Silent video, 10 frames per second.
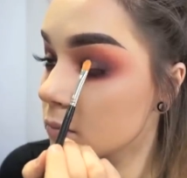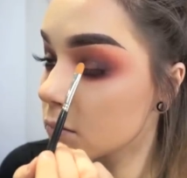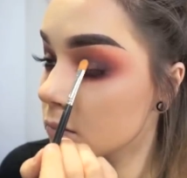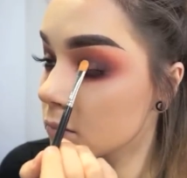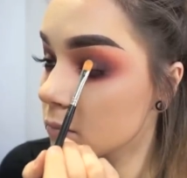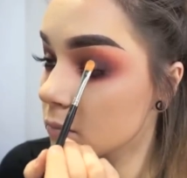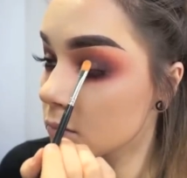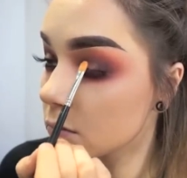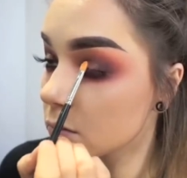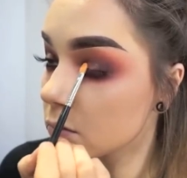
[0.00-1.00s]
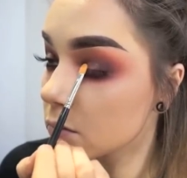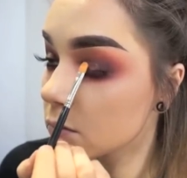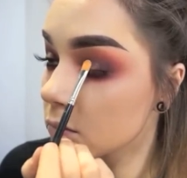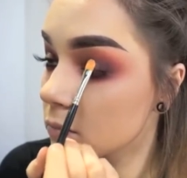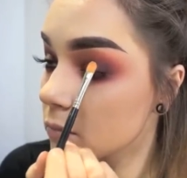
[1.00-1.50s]

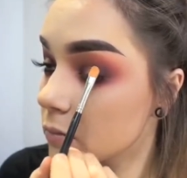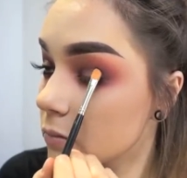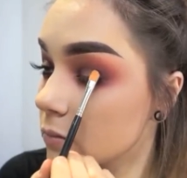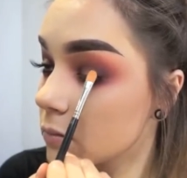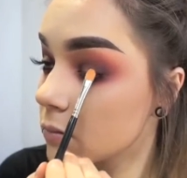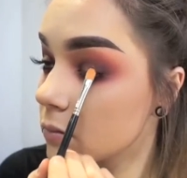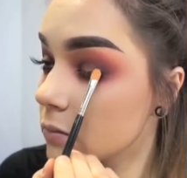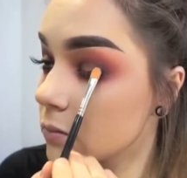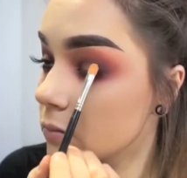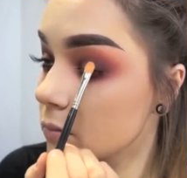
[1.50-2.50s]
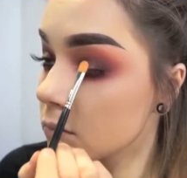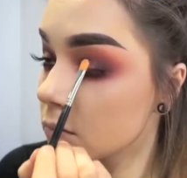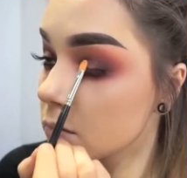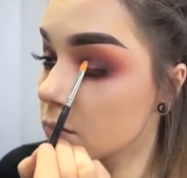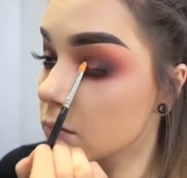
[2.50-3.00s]

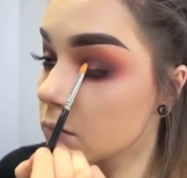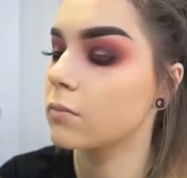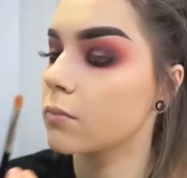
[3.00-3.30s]
[no speech]